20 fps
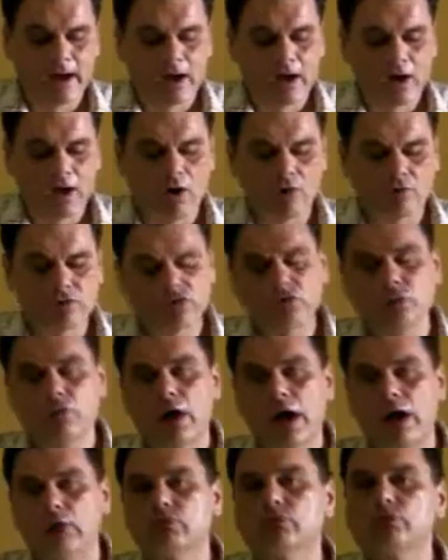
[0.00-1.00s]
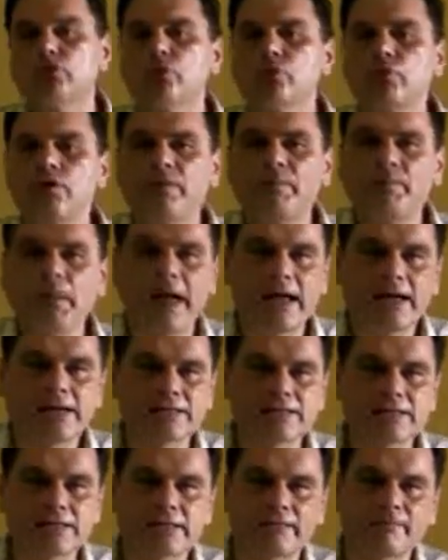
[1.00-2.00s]
Also, I'll do the
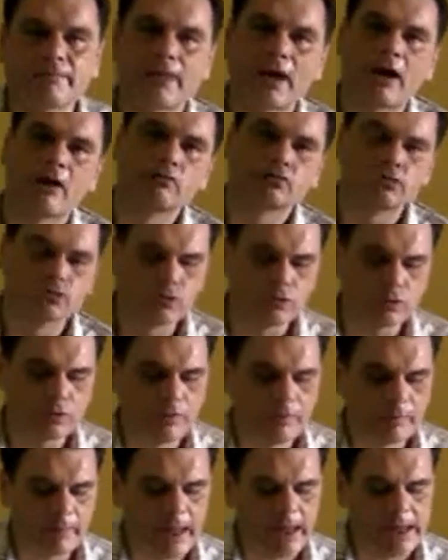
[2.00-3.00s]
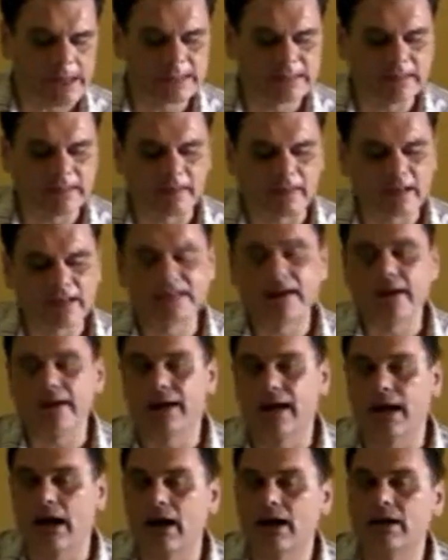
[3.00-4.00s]
best that I
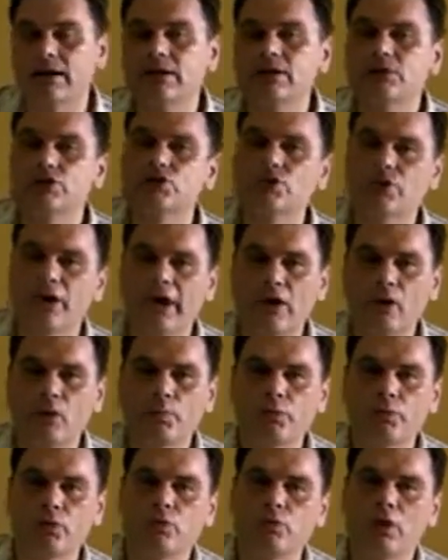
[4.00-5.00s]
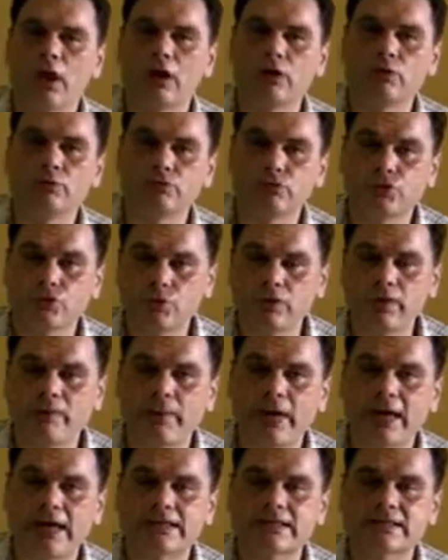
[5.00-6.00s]
can to help you. I'll do the
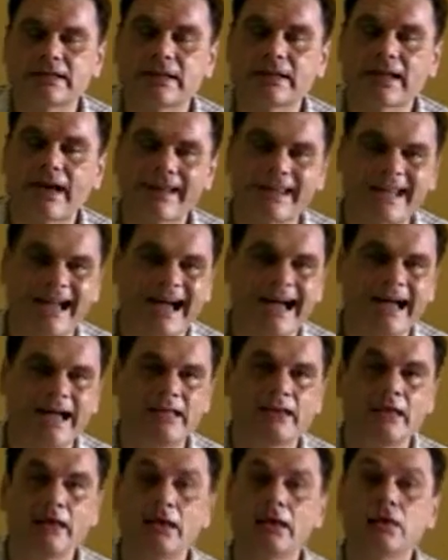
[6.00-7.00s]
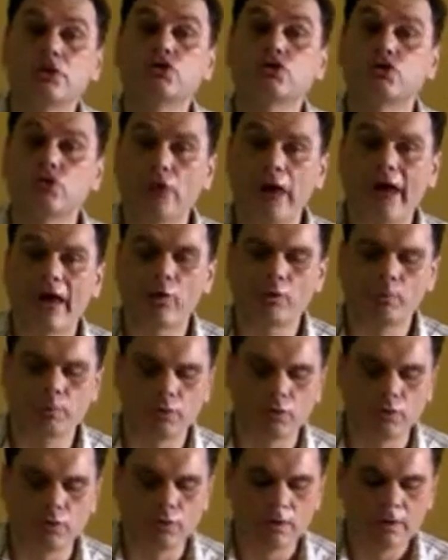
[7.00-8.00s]
best that I can to
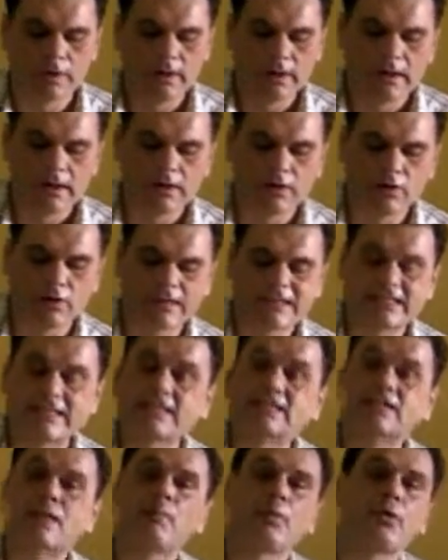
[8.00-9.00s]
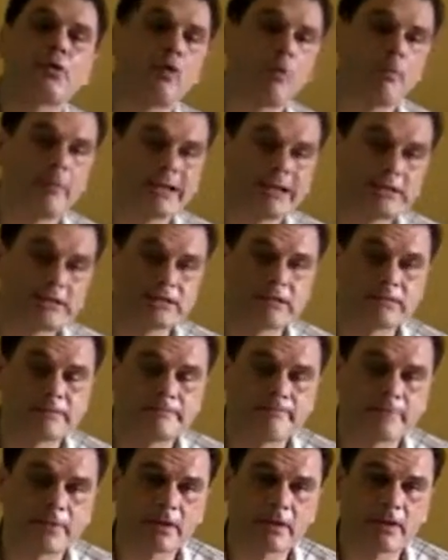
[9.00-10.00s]
help you. Now, this is a promise.
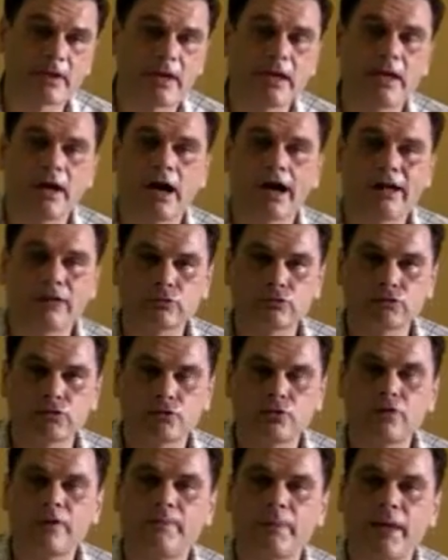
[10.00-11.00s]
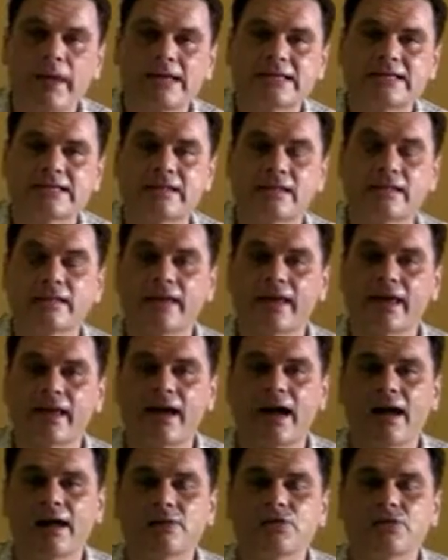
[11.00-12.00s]
Okay, I'll do the best that I
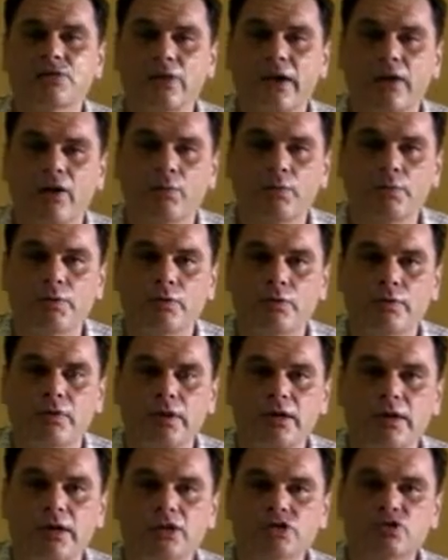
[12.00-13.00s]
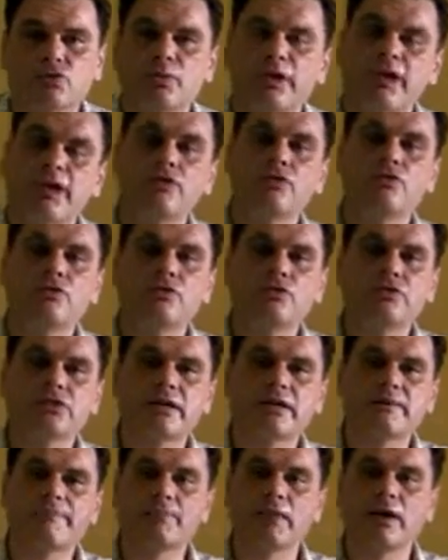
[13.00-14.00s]
can to help you. So we can use
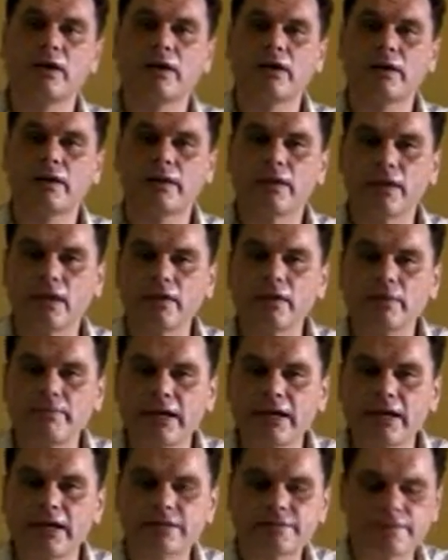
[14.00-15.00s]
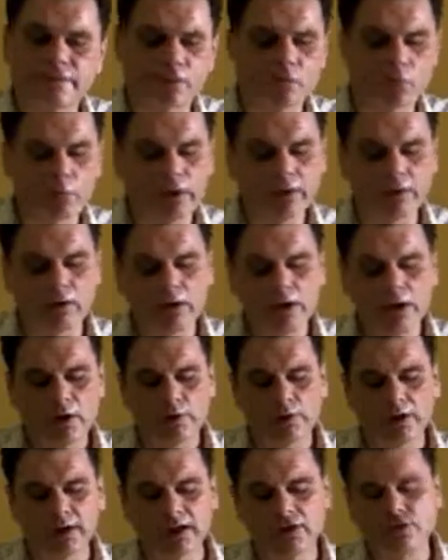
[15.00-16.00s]
it, the other meanings for will,
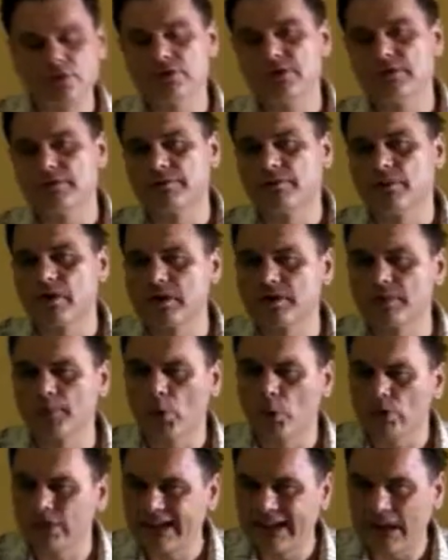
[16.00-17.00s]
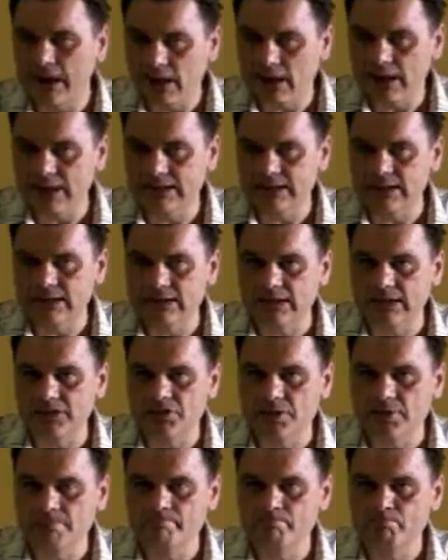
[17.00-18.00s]
we can use it for a spontaneous
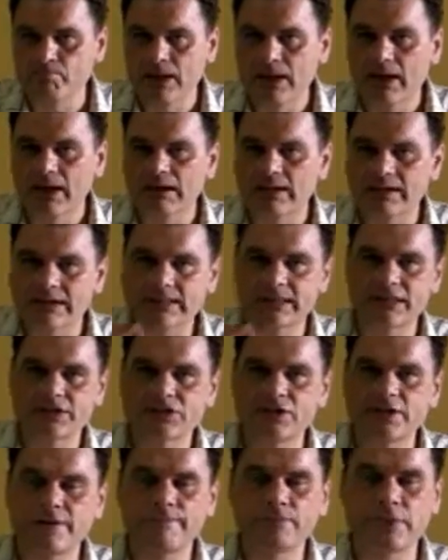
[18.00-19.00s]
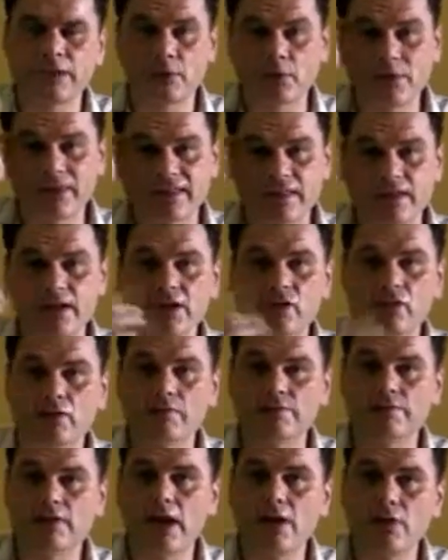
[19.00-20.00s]
decision, a decision that we think
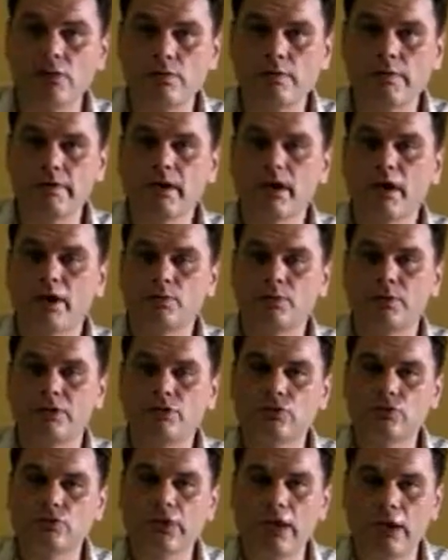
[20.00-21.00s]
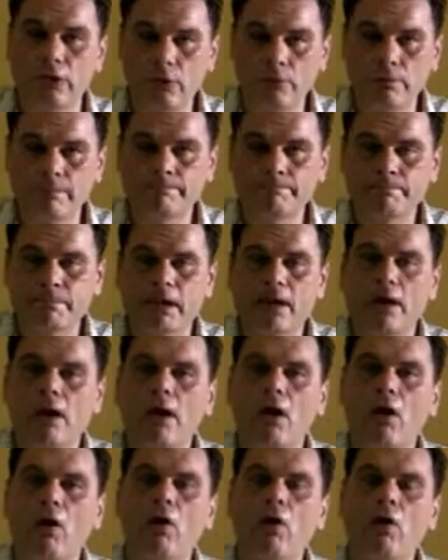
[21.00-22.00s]
of now and we do now.
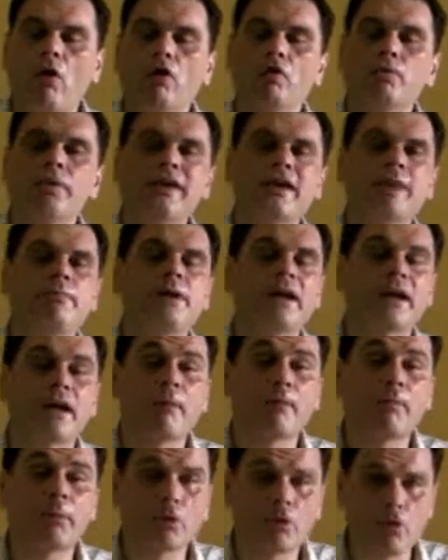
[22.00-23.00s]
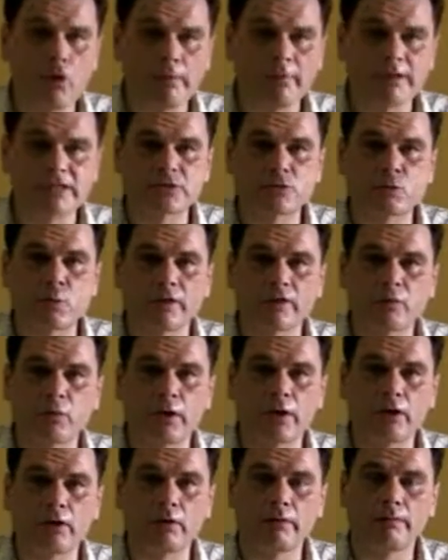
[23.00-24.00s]
or we can make a promise with
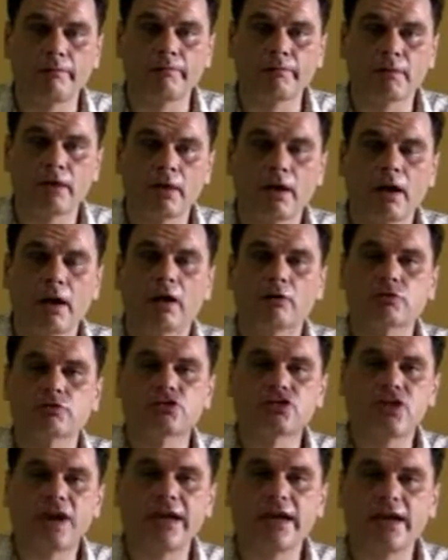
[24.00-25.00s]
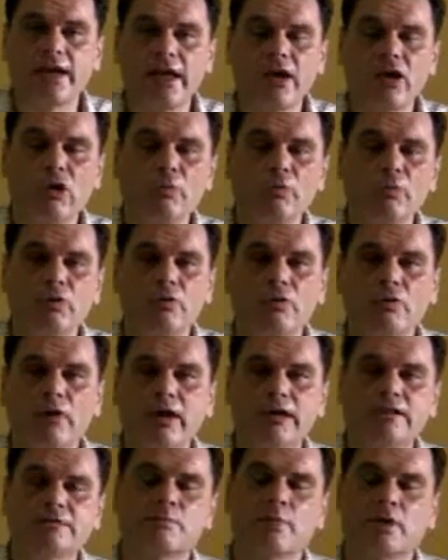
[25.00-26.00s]
will. I'll try and help you
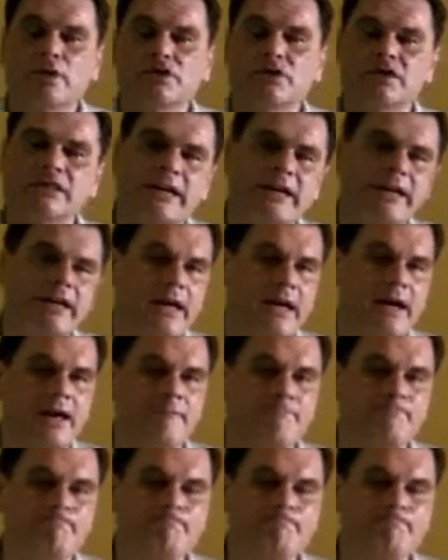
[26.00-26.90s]
as much as I can.